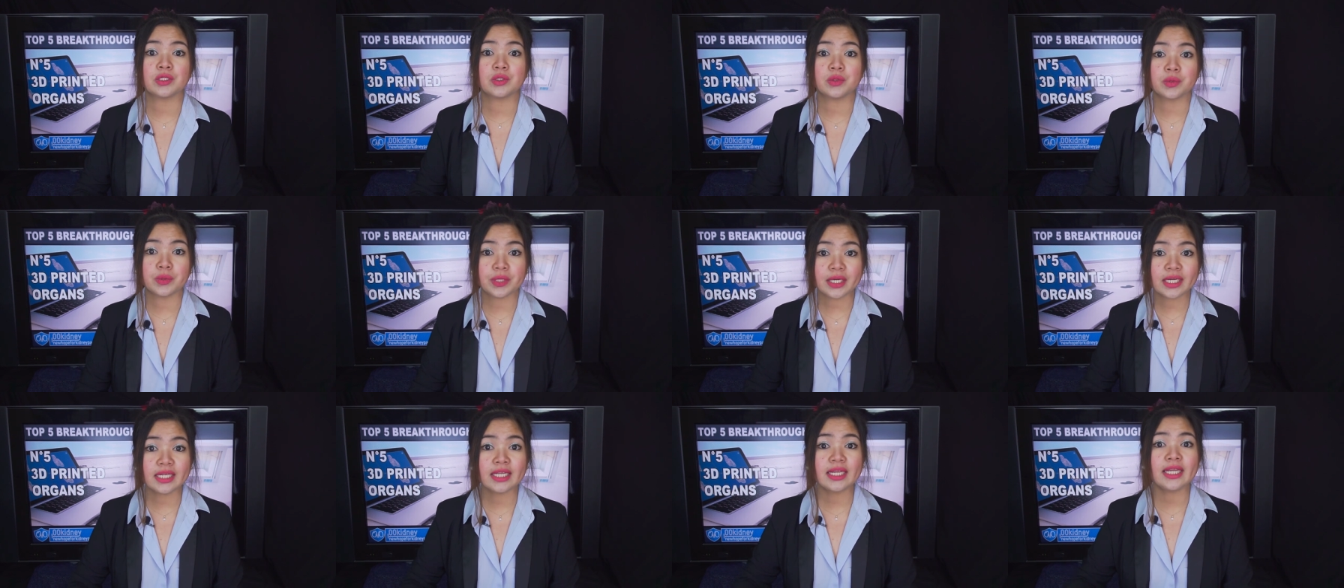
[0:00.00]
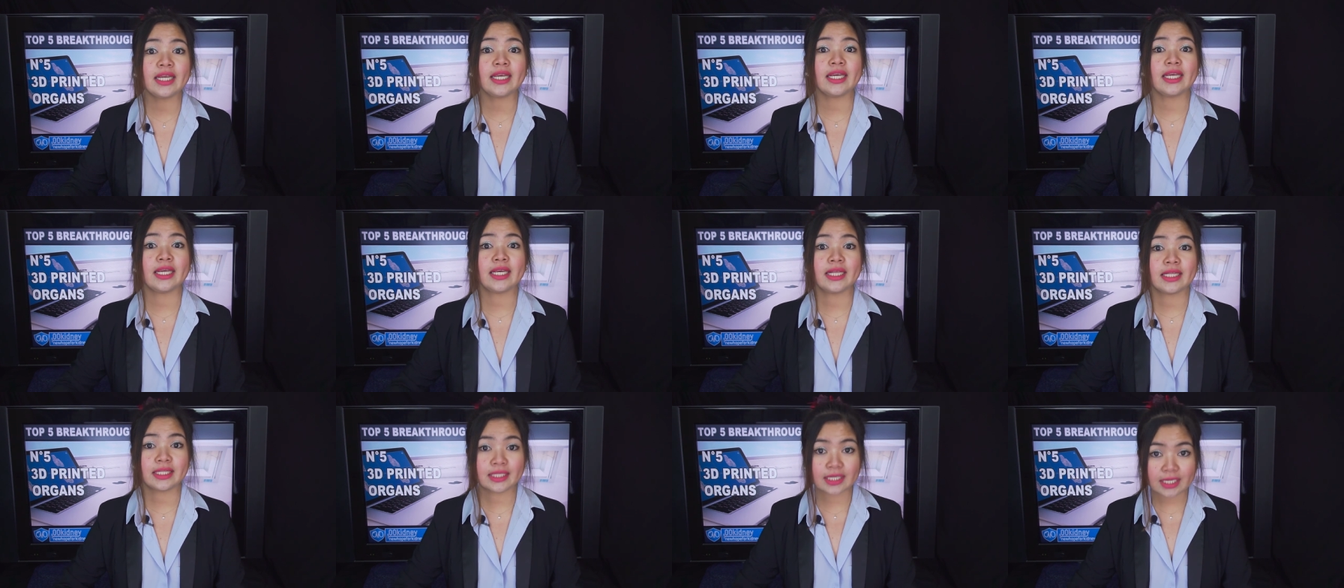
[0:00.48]

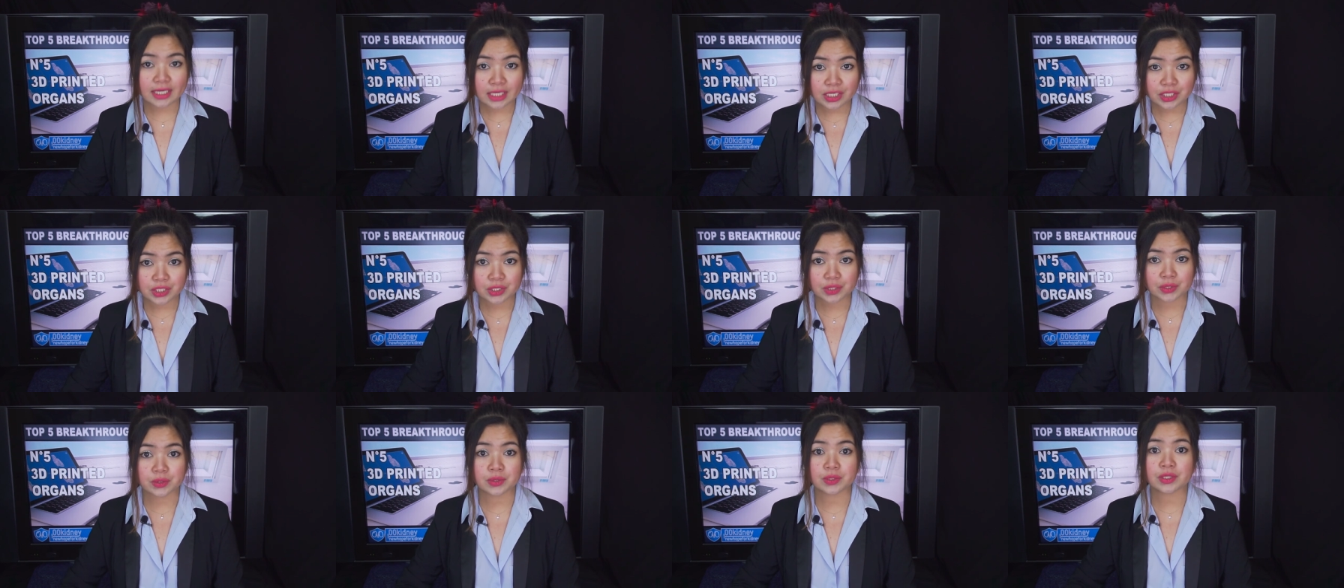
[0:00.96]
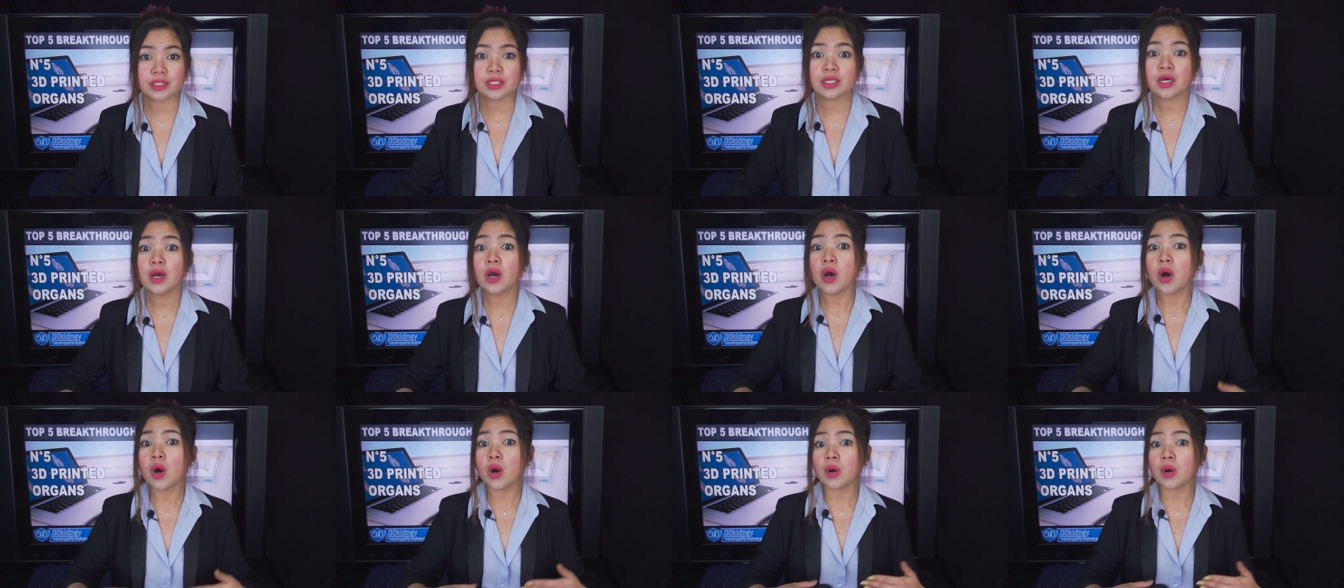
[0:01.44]
3D tissues